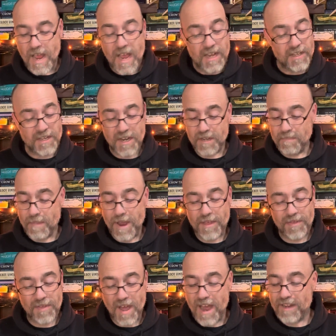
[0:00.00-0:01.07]
Says my
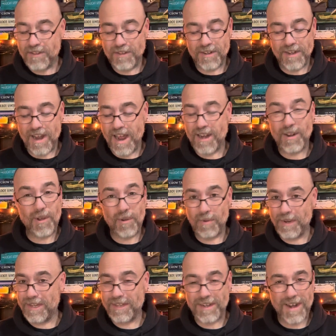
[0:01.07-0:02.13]
thoughts are not
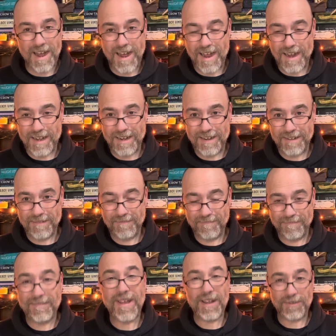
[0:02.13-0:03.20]
always God.
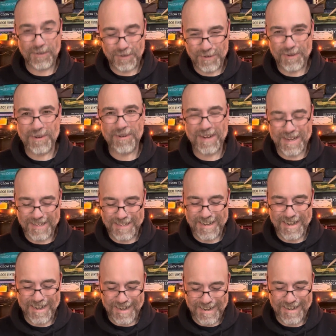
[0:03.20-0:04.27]
That's true,
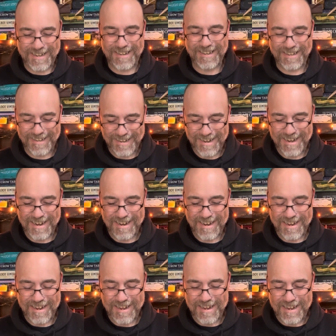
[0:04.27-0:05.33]
isn't it?
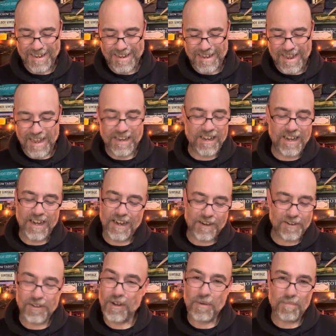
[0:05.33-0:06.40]
And then
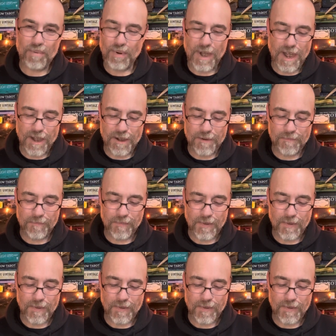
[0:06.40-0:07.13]
here's our prayer.